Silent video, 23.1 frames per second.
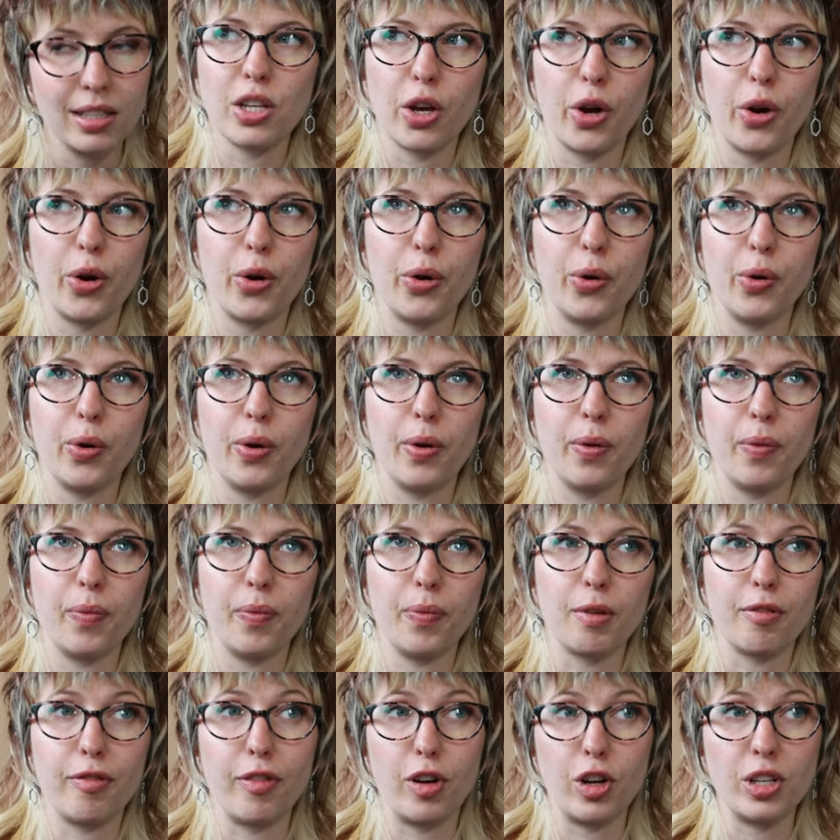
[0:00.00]
So
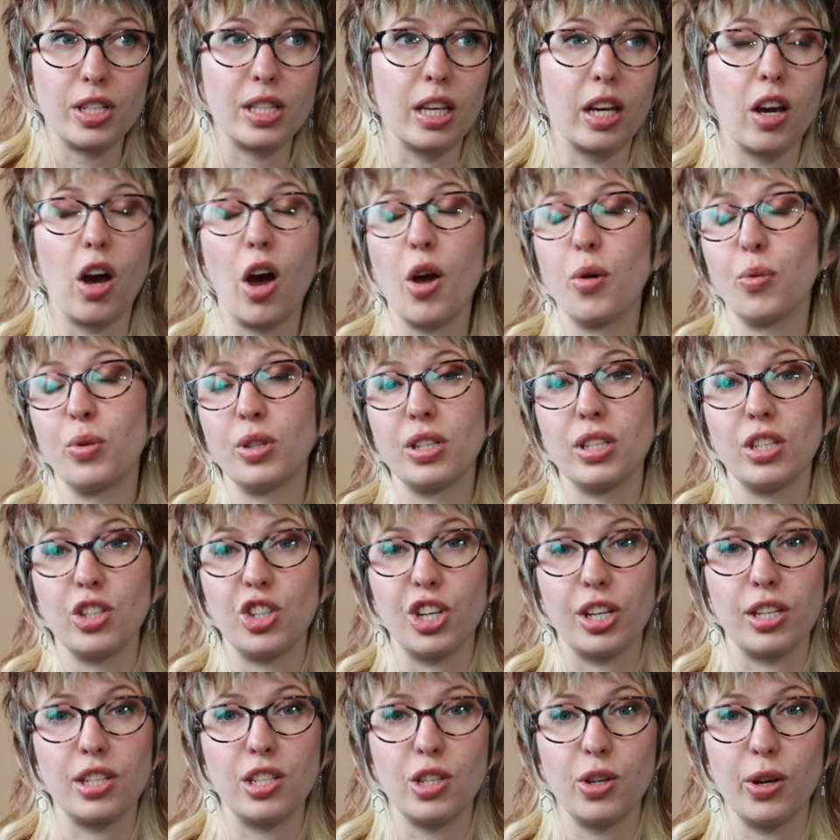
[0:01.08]
the first thing I would
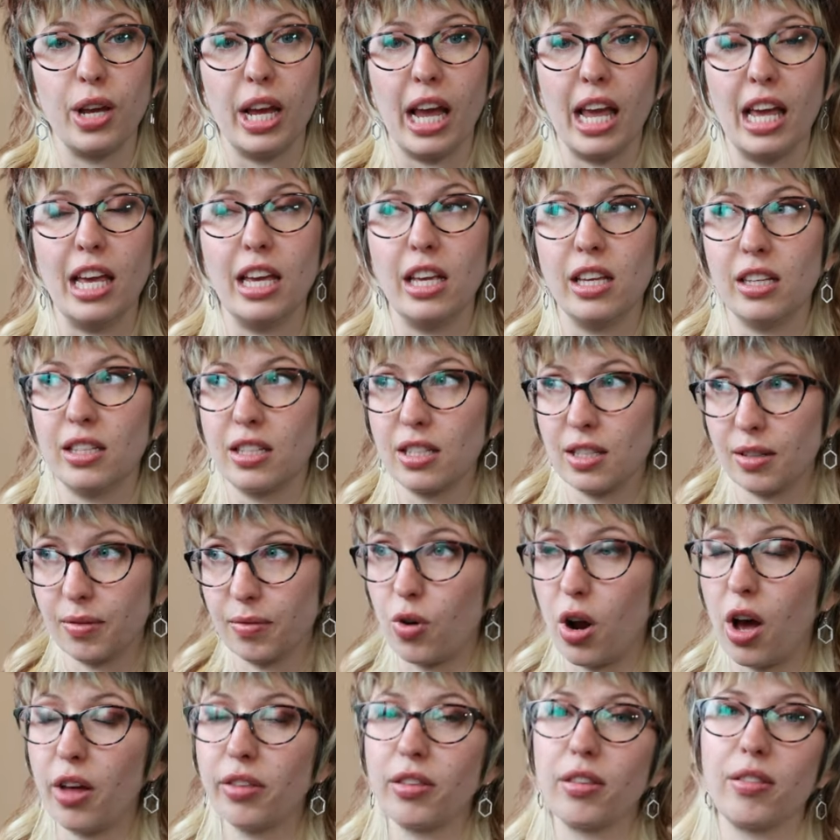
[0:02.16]
suggest doing is,
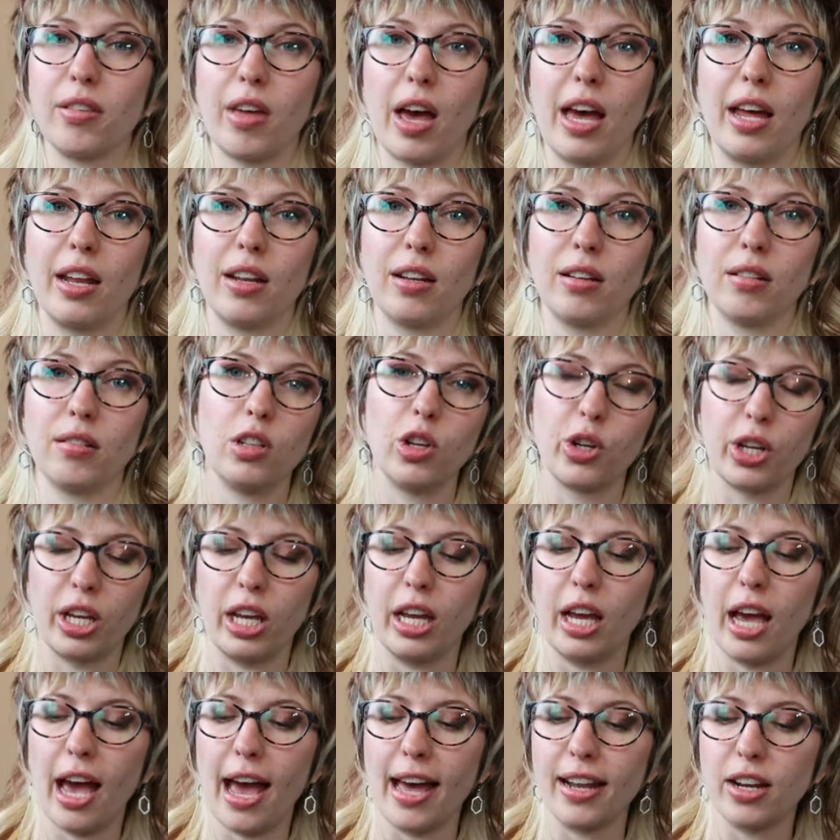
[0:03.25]
rather than
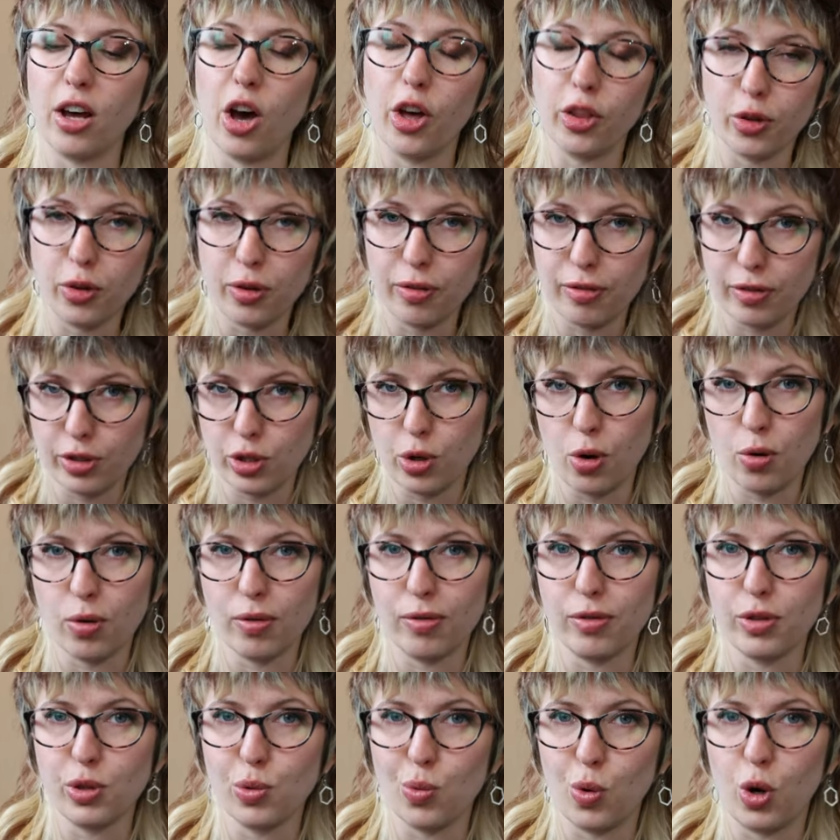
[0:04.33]
looking at other
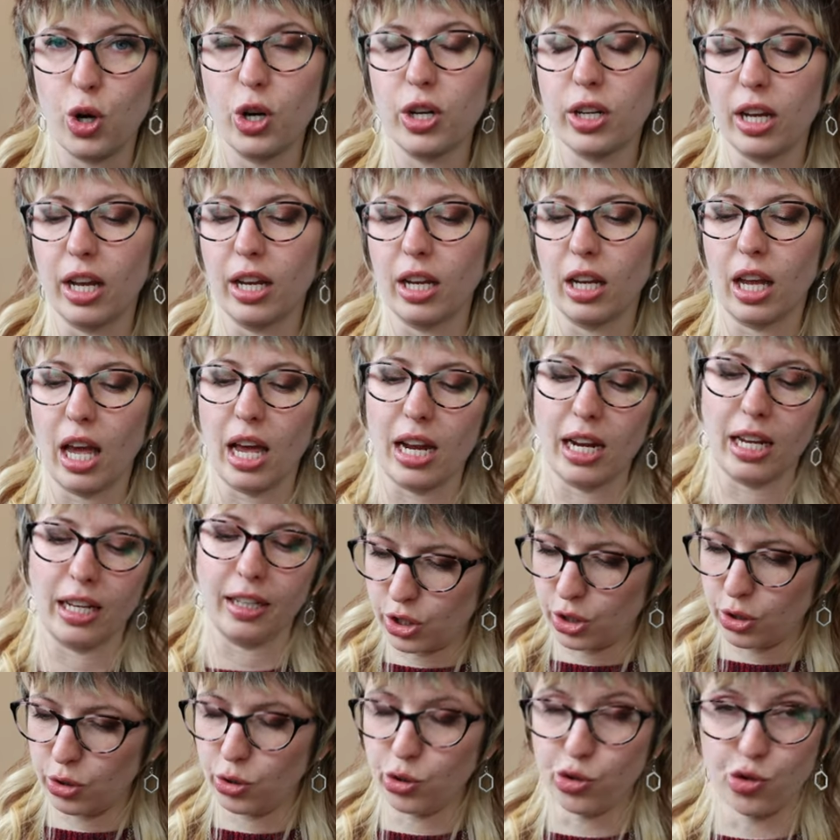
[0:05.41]
photographers' work and getting
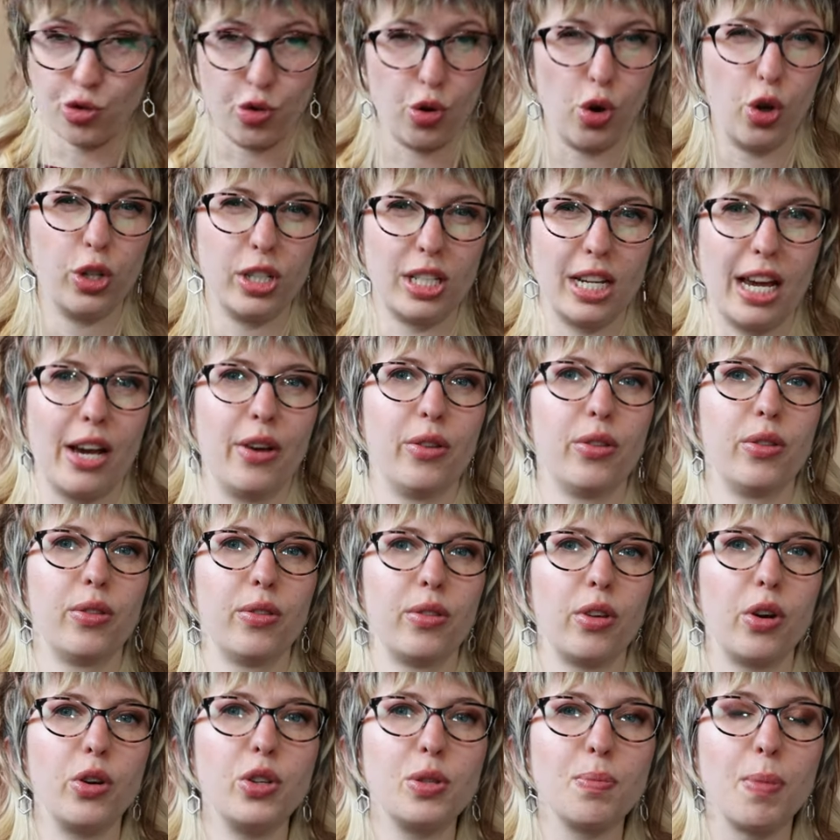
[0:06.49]
too drawn down
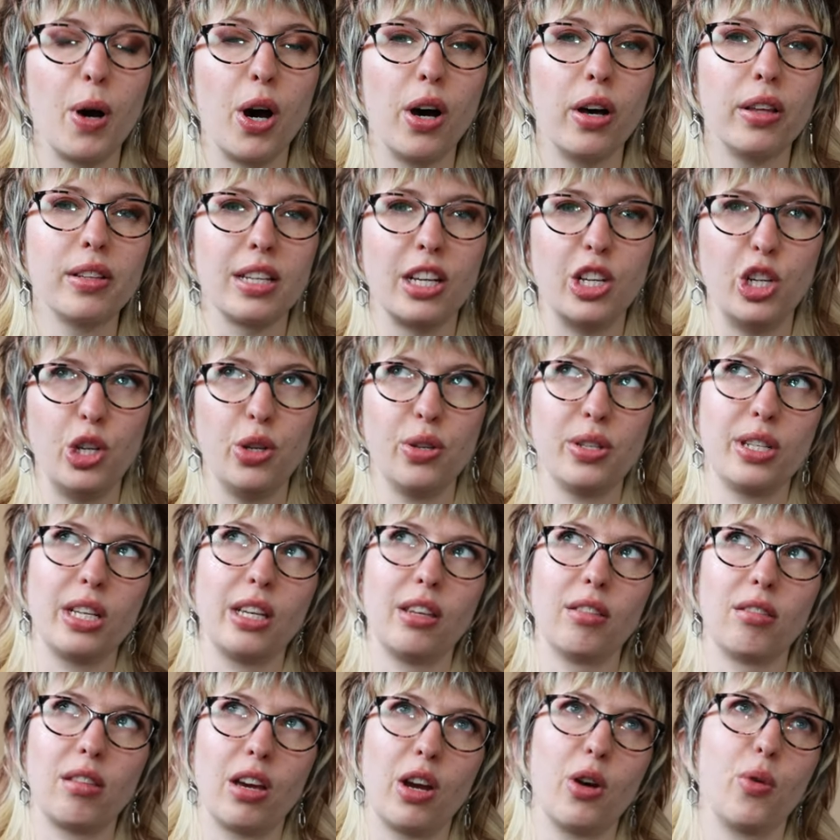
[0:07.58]
those paths and
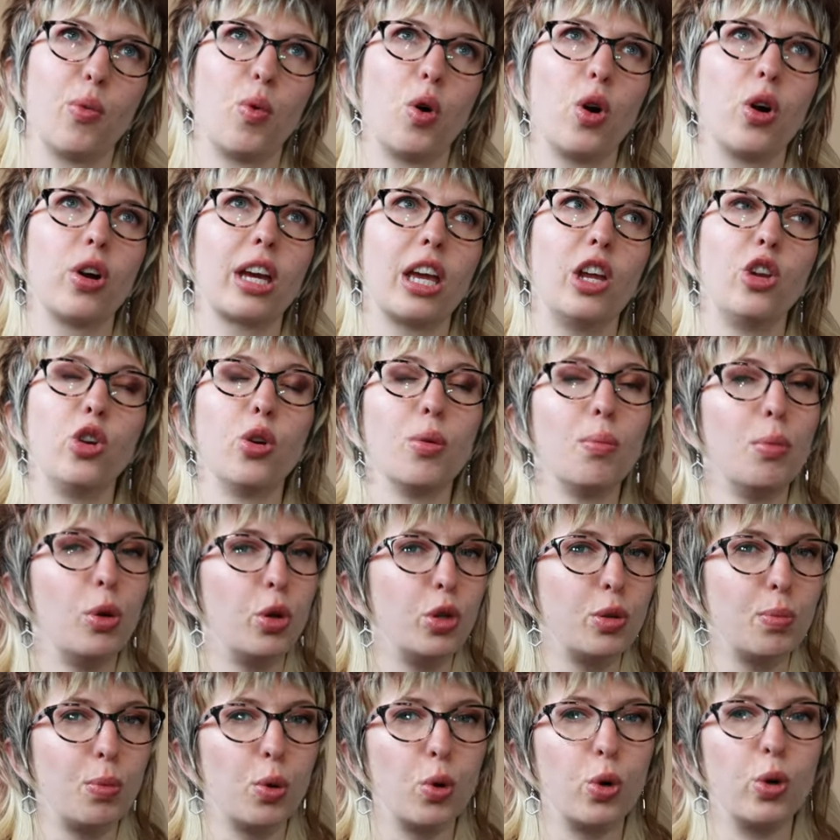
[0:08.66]
using their work in your
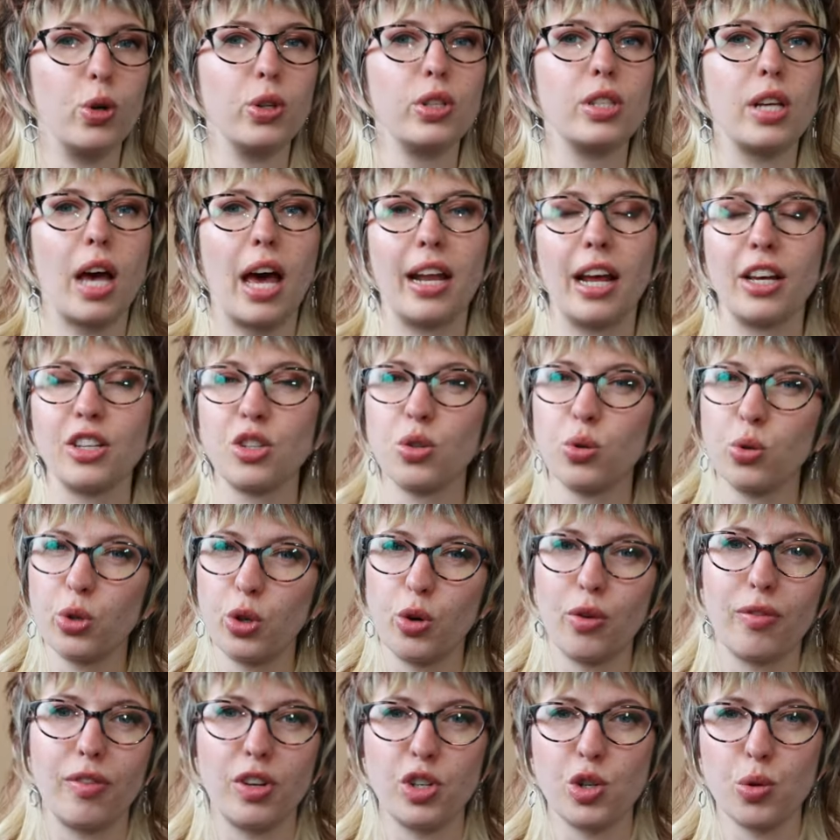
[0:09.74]
mood boards and as all
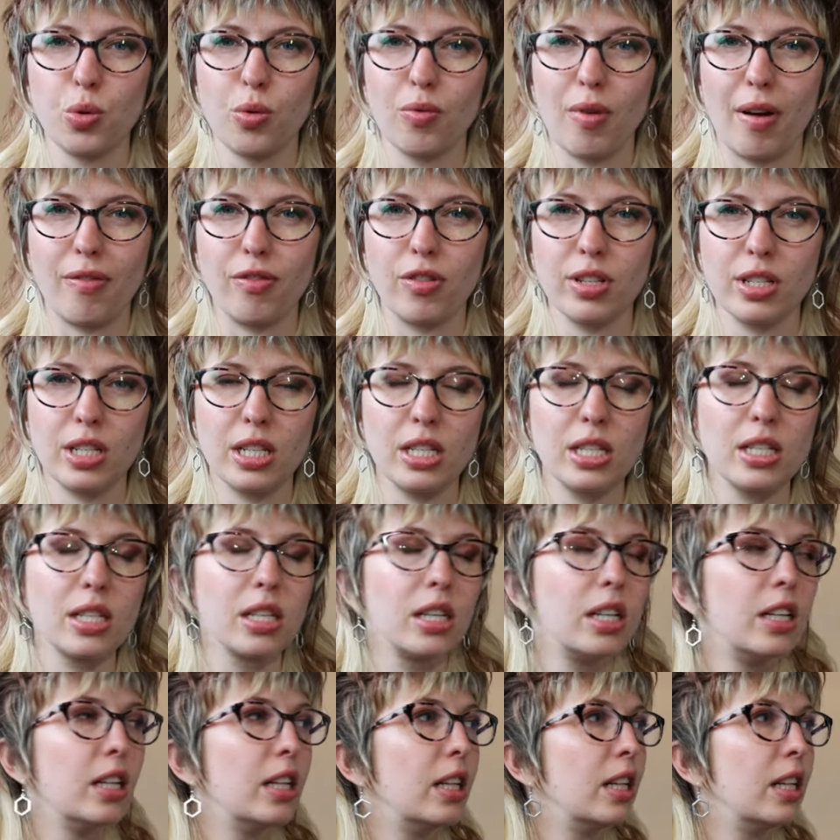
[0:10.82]
your visual references,